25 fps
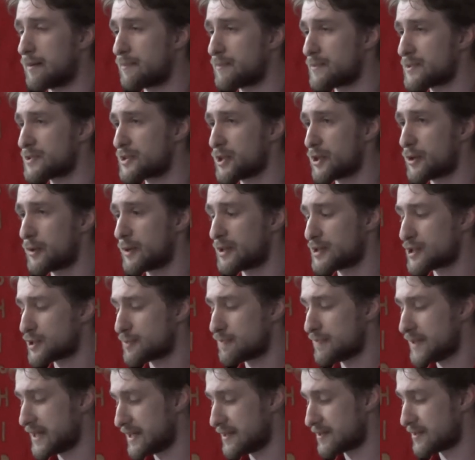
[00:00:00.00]
So it
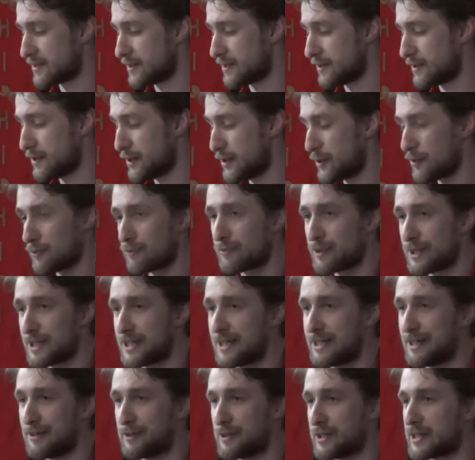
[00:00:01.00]
just means that
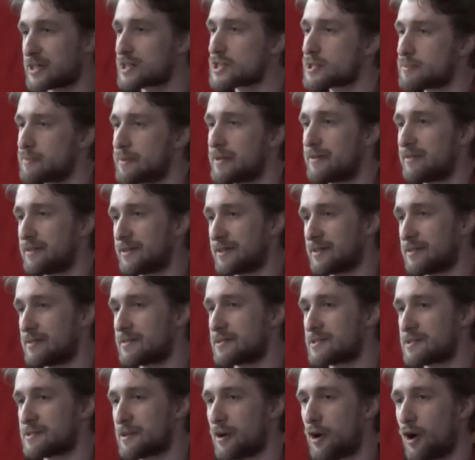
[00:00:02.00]
really the
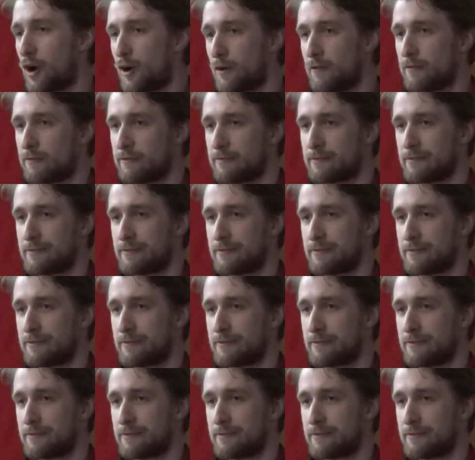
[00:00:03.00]
experience of